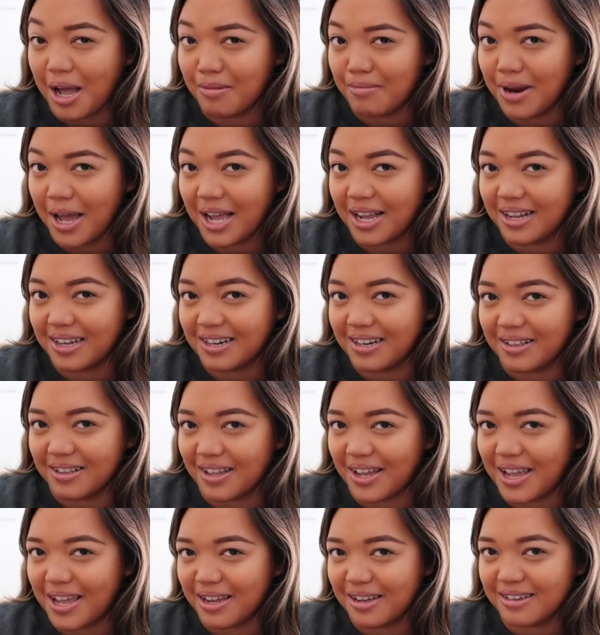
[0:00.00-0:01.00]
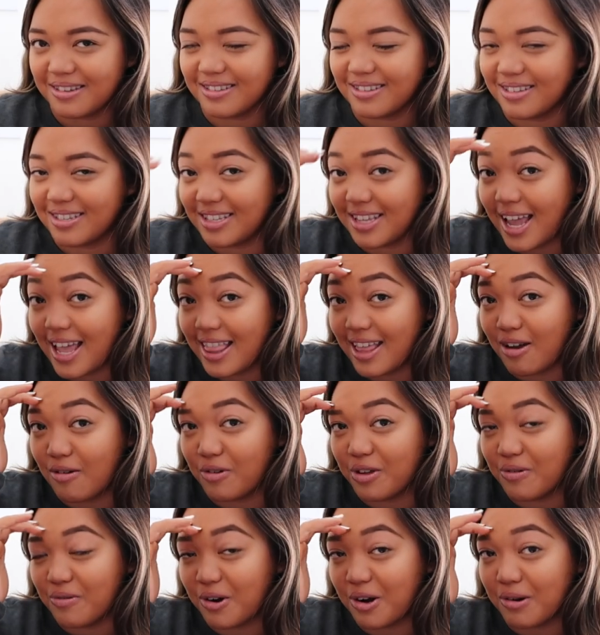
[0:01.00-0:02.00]
I'm not gonna like say
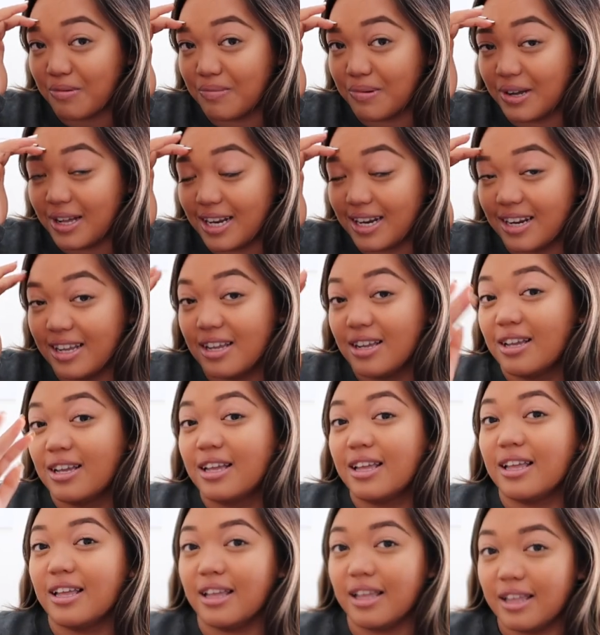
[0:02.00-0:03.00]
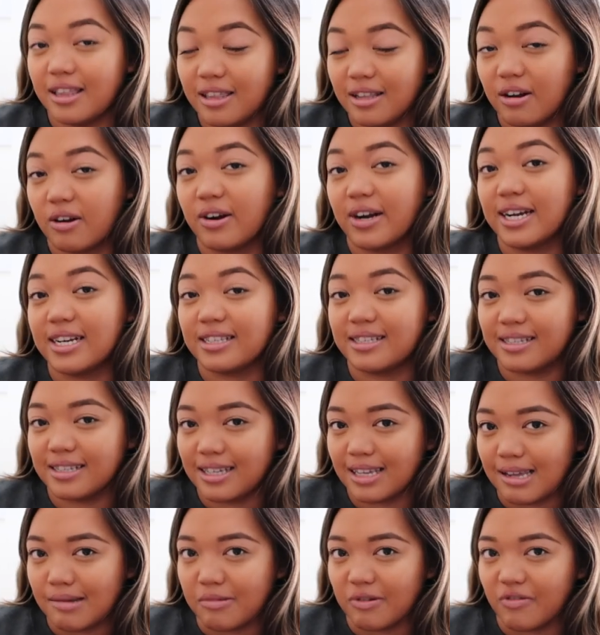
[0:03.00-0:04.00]
that we were, but in the grand
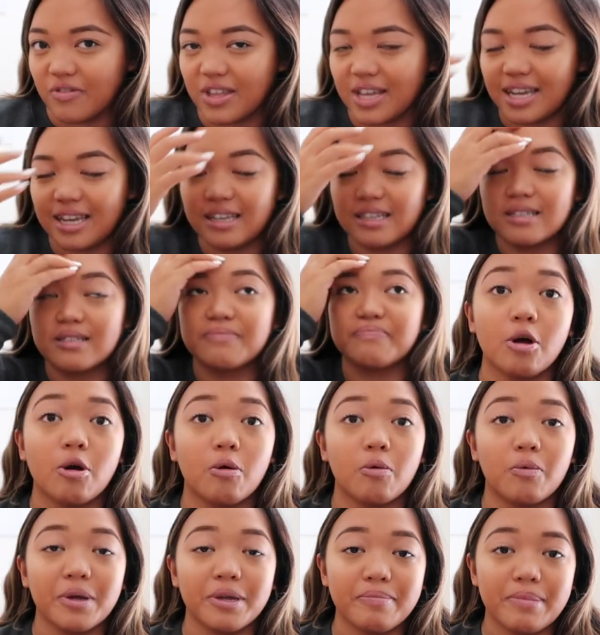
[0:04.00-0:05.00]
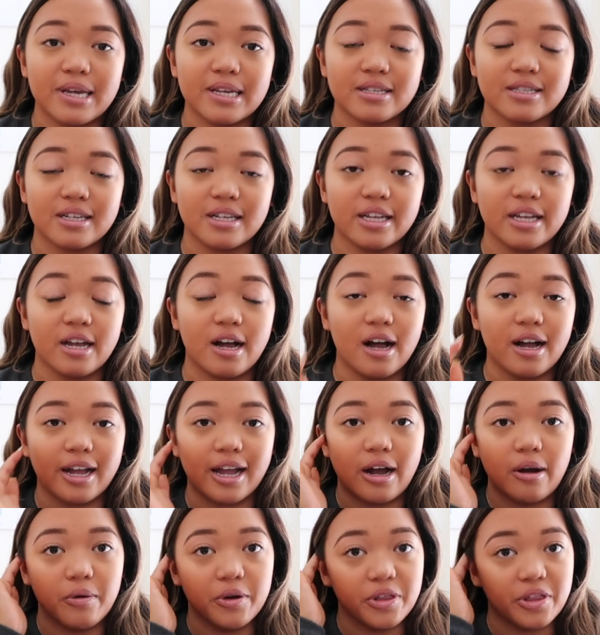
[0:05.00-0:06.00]
scheme of things, we basically hung
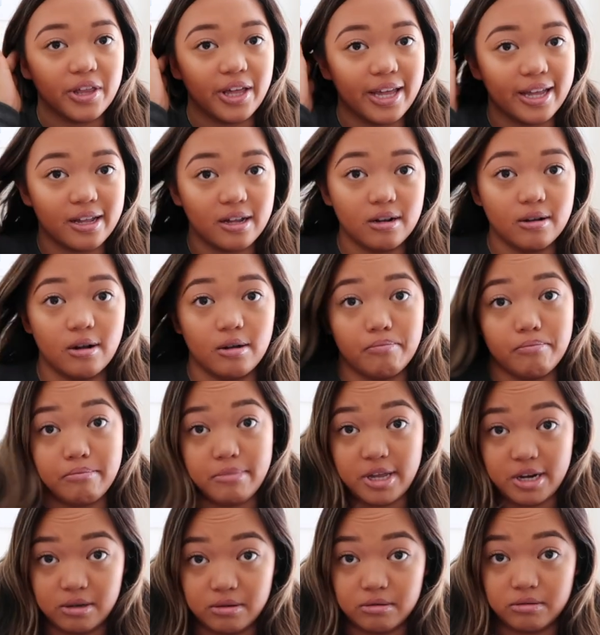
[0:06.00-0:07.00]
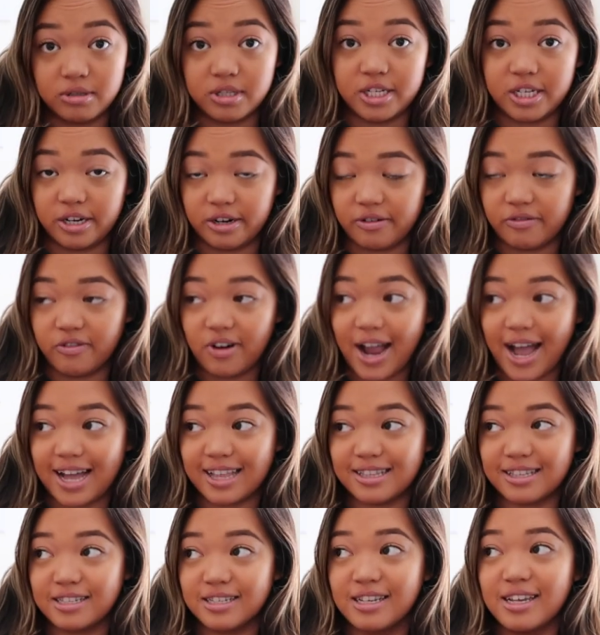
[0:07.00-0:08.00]
out with like middle tier
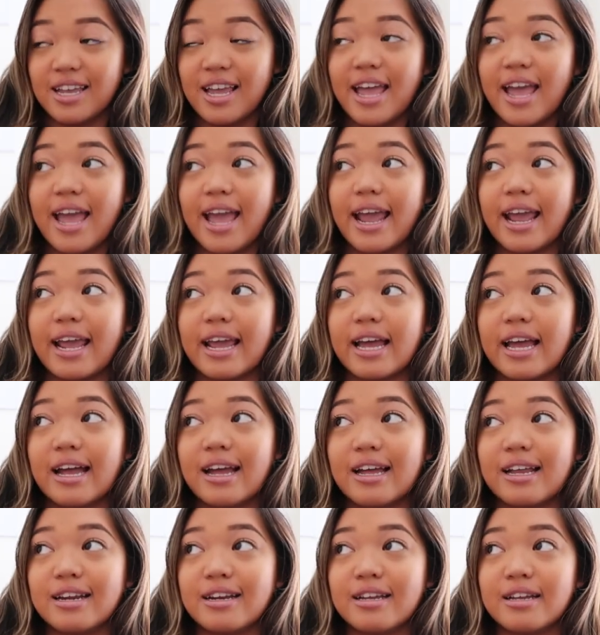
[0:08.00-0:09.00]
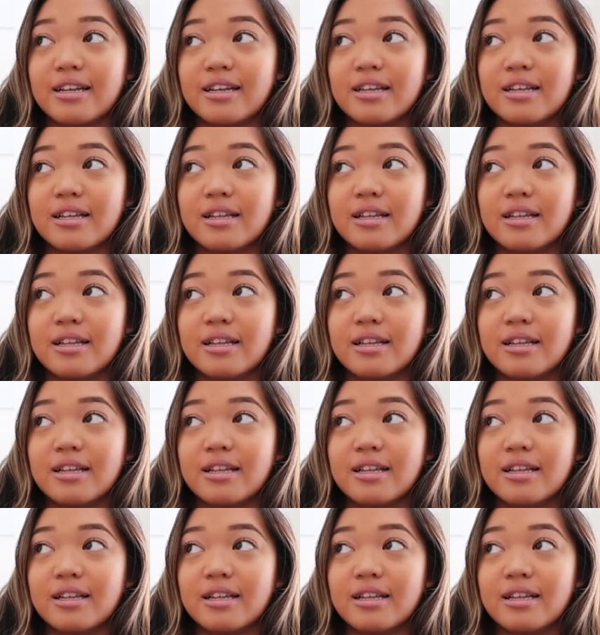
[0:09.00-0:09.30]
frats and